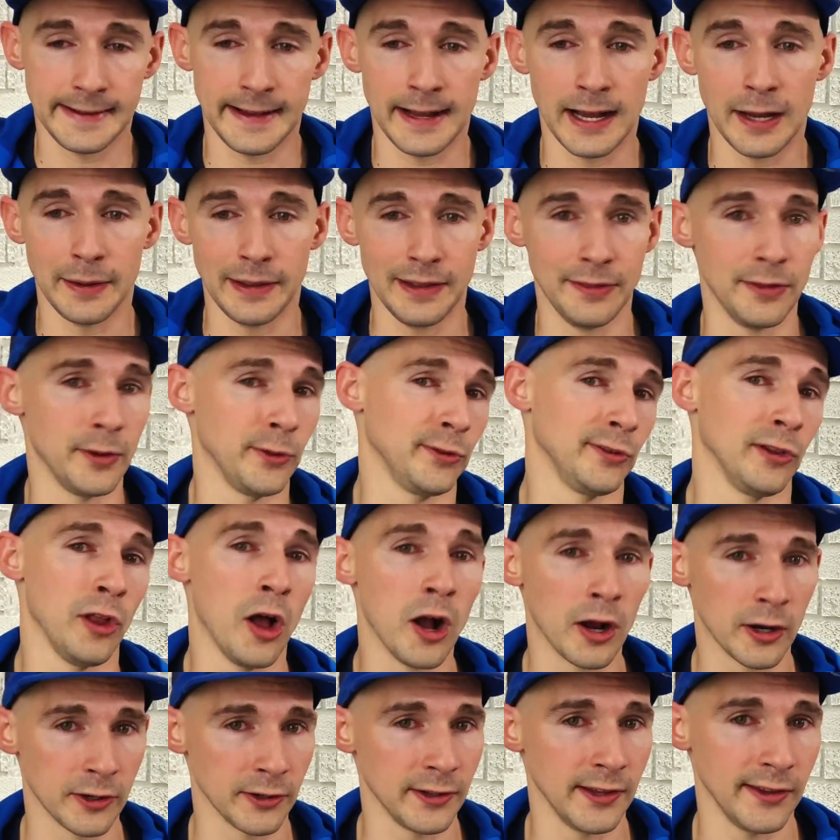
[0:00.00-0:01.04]
in those
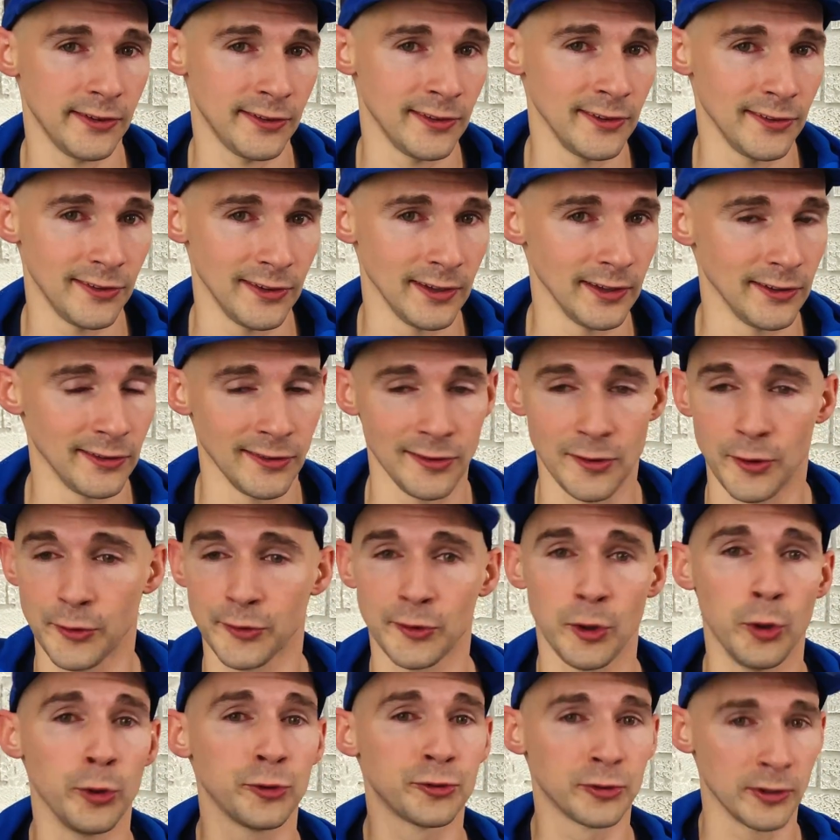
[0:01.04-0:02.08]
longer distances, in those
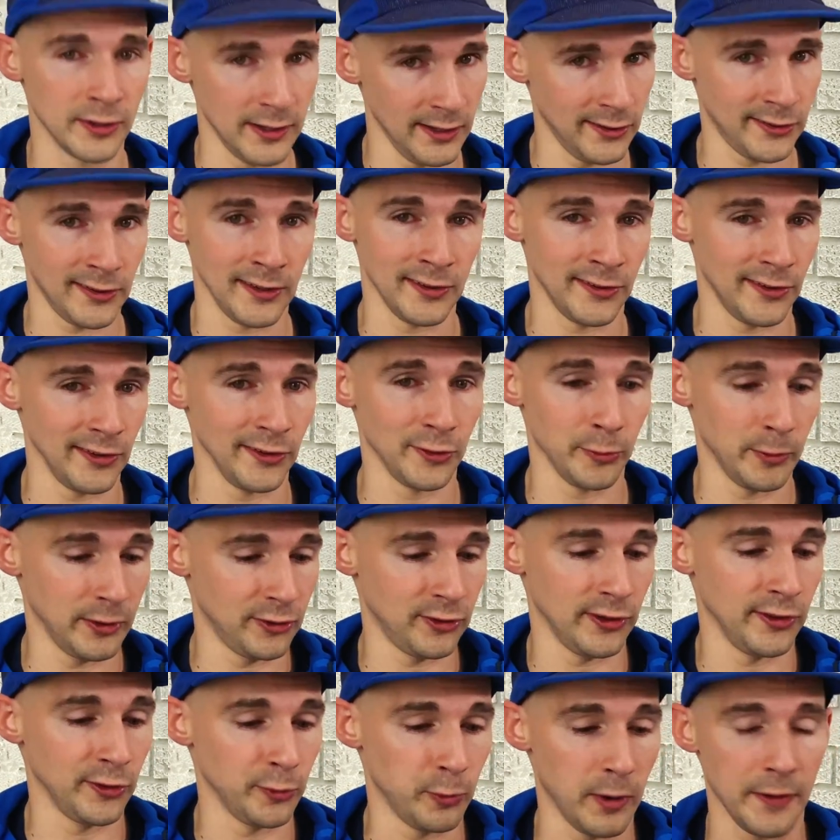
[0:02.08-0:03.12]
ultra distances, which
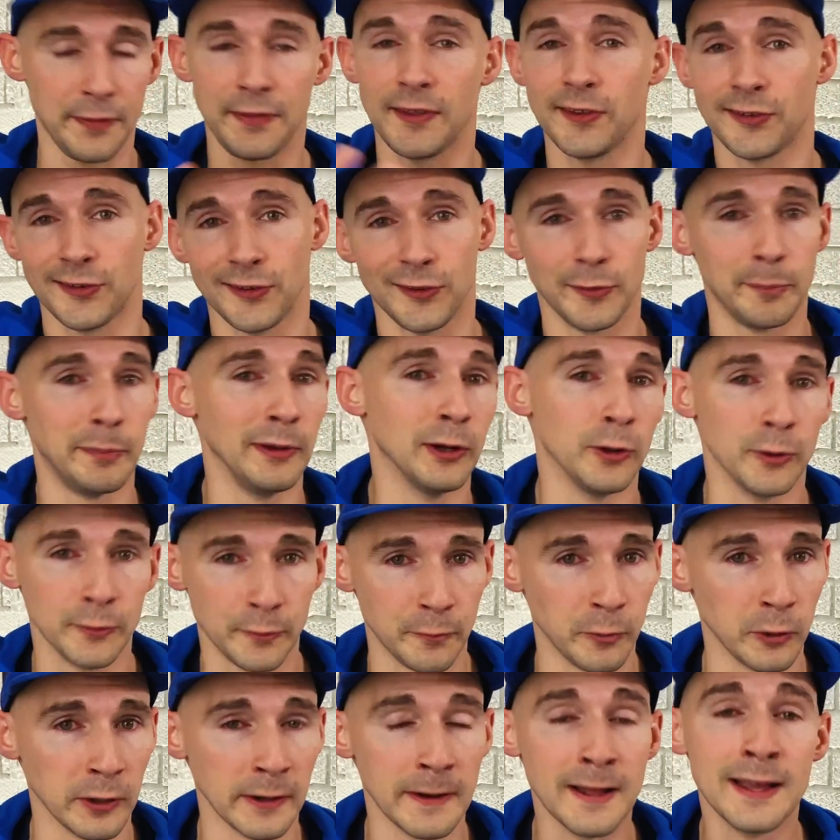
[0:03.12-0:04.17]
is what this is built
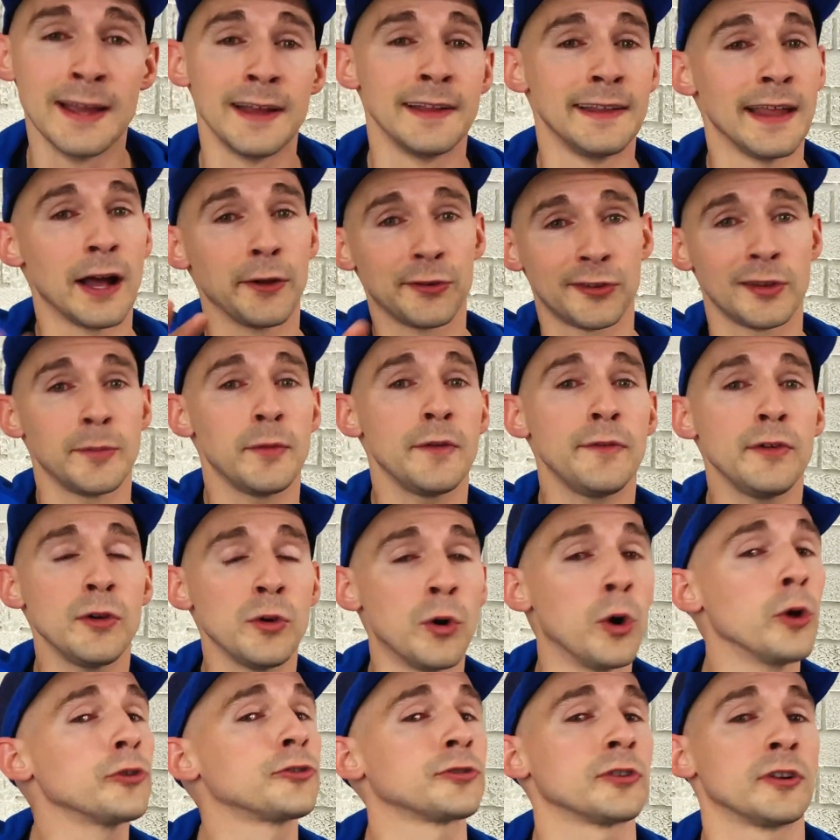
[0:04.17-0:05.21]
for. Now, some of you
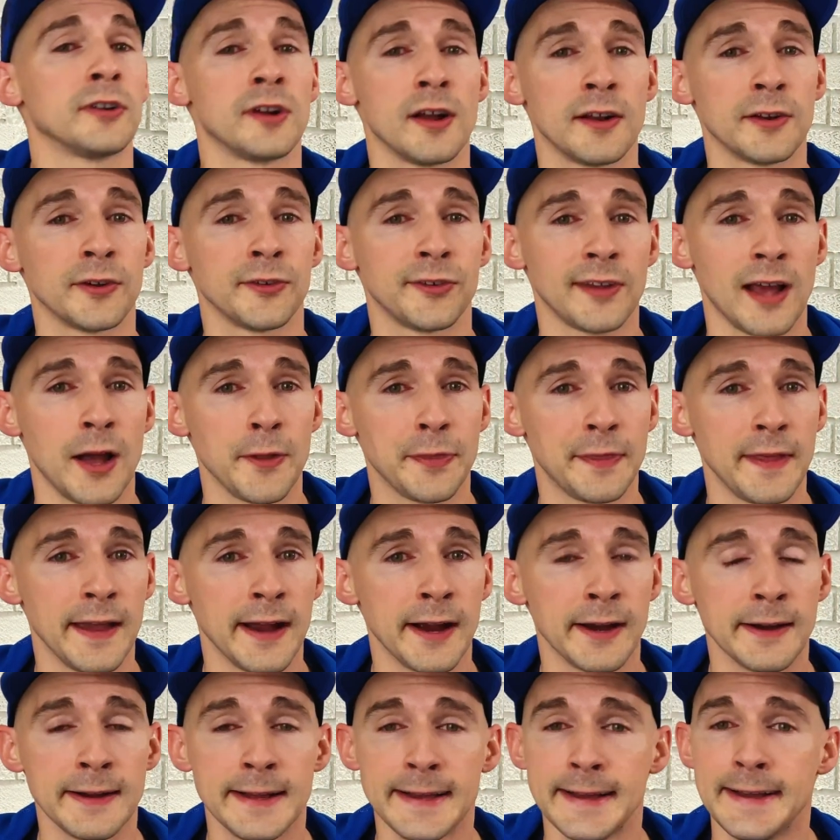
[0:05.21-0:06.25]
ultra runners out
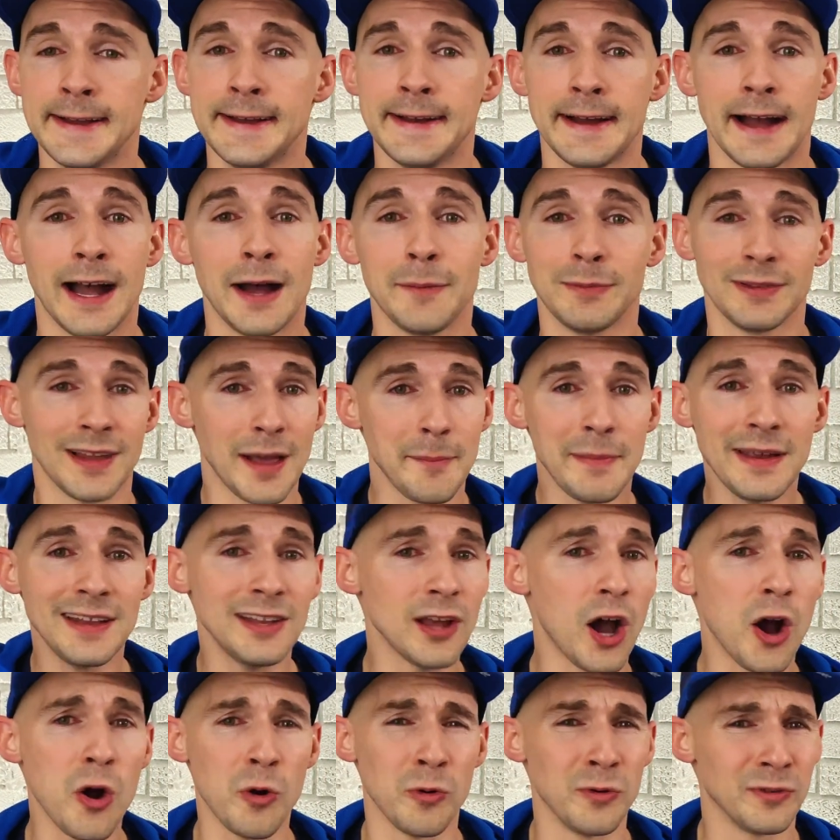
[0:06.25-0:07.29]
there, let me
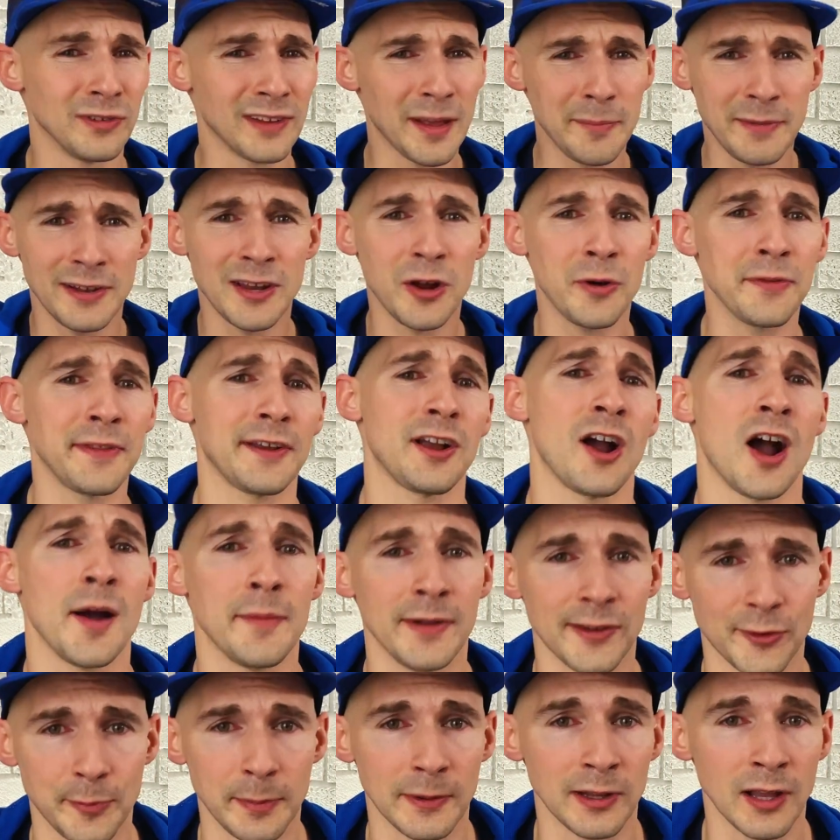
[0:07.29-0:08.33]
know. Let me know in the
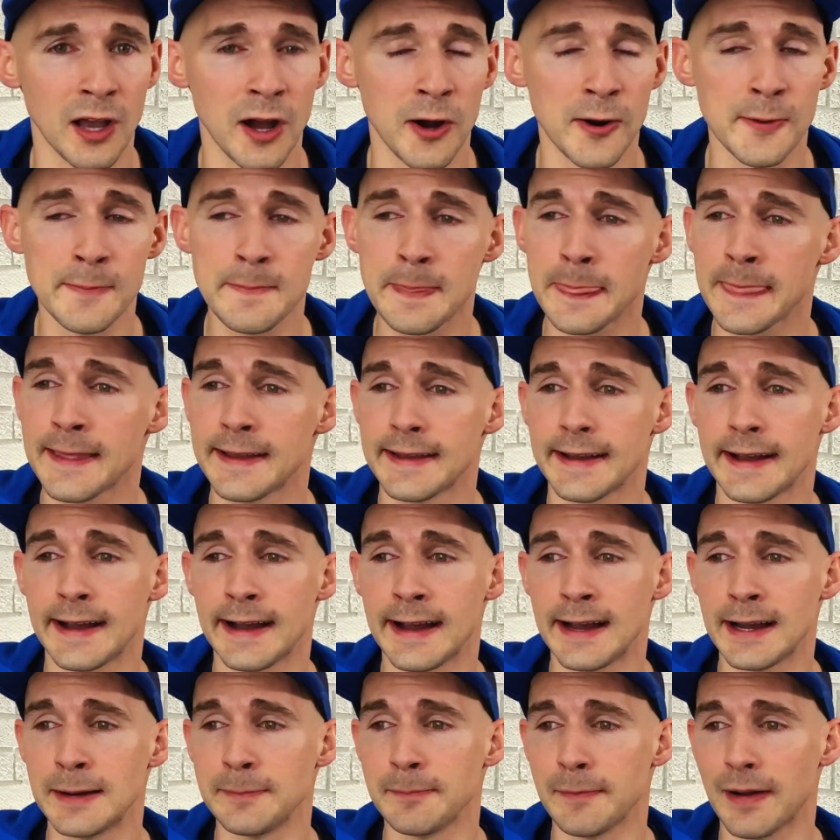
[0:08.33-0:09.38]
comments below.
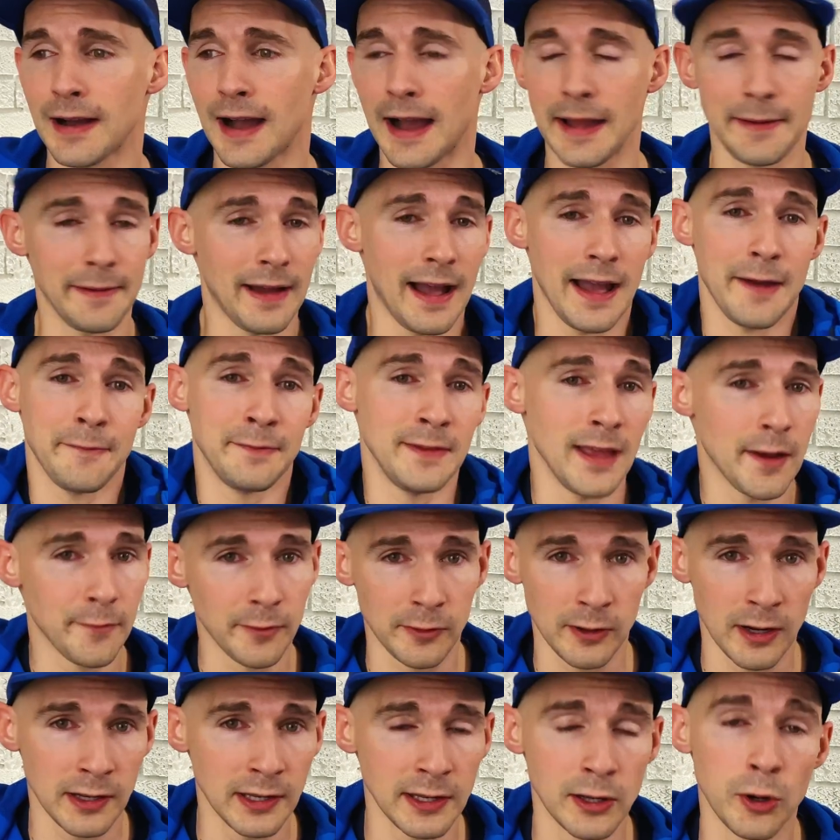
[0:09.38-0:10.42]
I've never
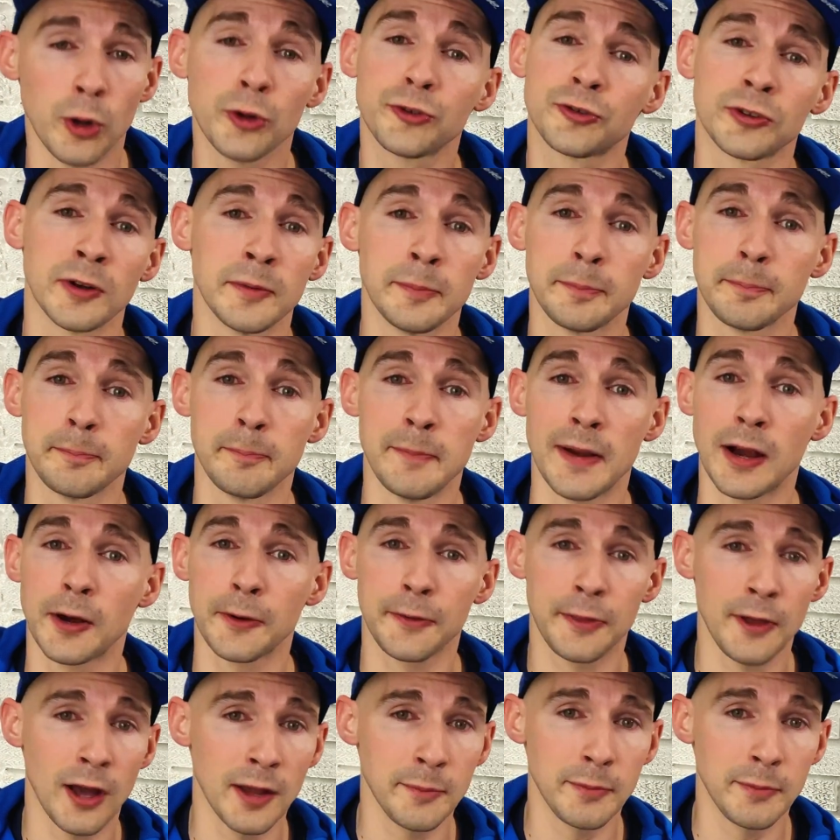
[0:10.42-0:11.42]
run an ultra marathon